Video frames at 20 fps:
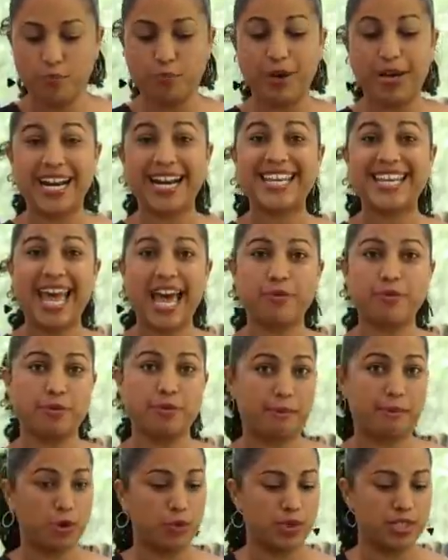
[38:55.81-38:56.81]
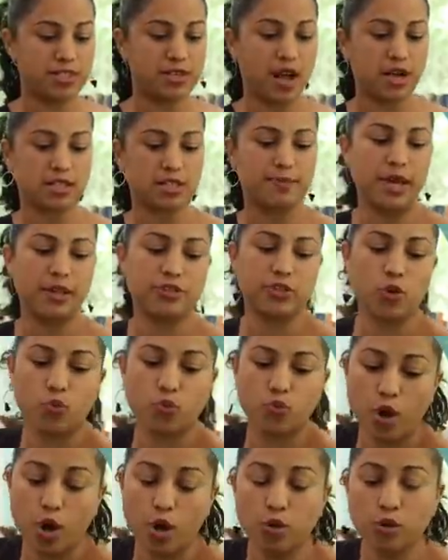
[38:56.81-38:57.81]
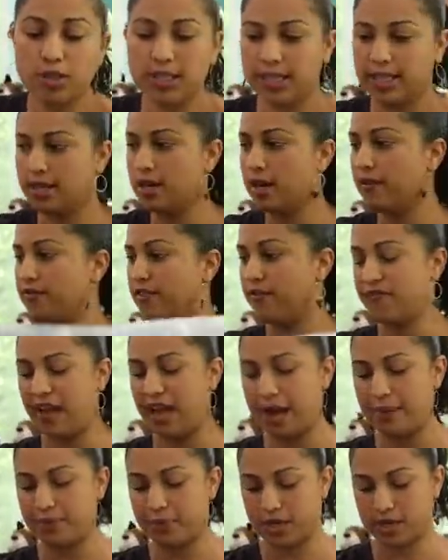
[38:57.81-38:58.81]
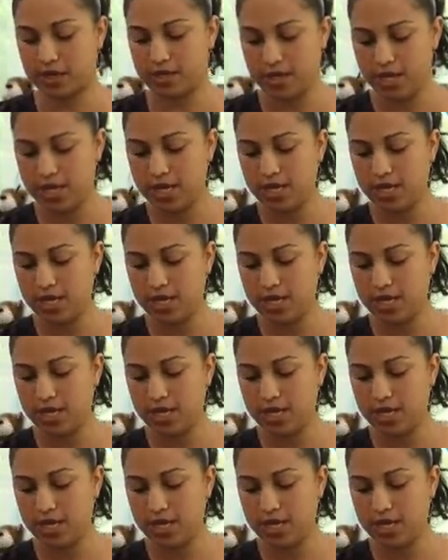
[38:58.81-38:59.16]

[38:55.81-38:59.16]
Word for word: But again, remember we talked about the rolling of the fabric.